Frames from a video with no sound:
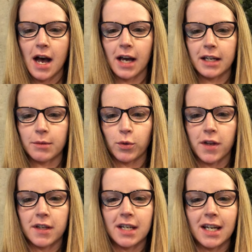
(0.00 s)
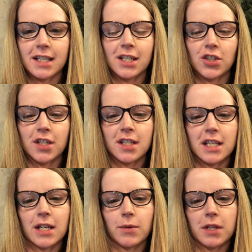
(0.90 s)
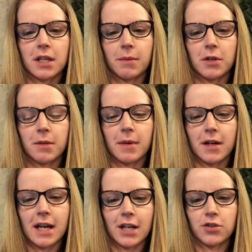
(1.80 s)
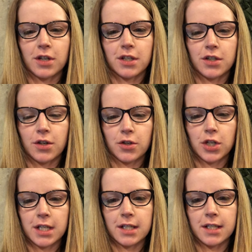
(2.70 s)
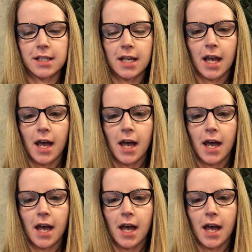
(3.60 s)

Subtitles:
I am one of the dietitians here with Community Bariatric Surgeons.